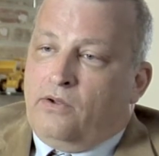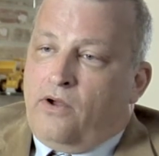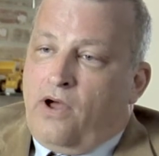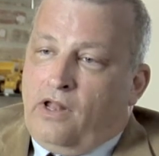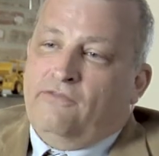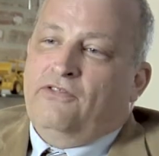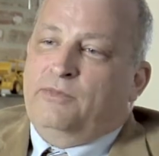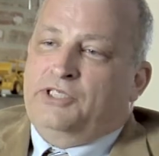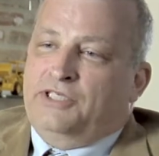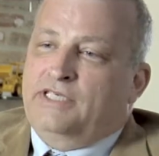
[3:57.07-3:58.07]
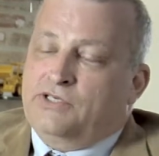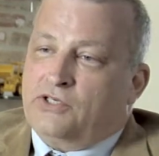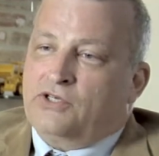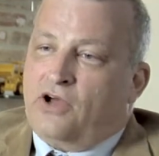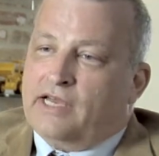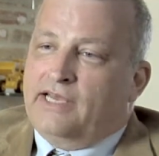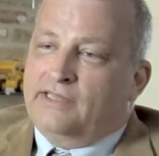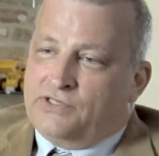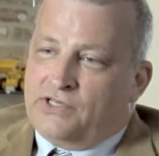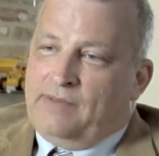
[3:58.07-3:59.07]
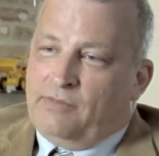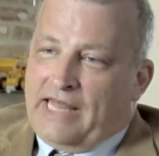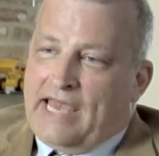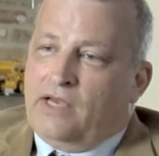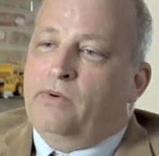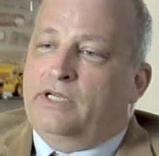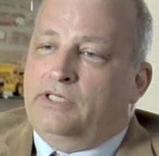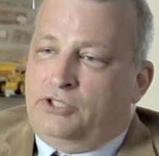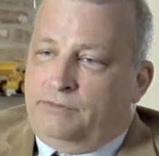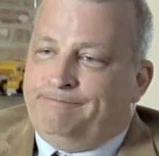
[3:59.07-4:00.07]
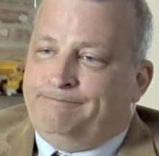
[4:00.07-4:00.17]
all of the machines are talking the same language.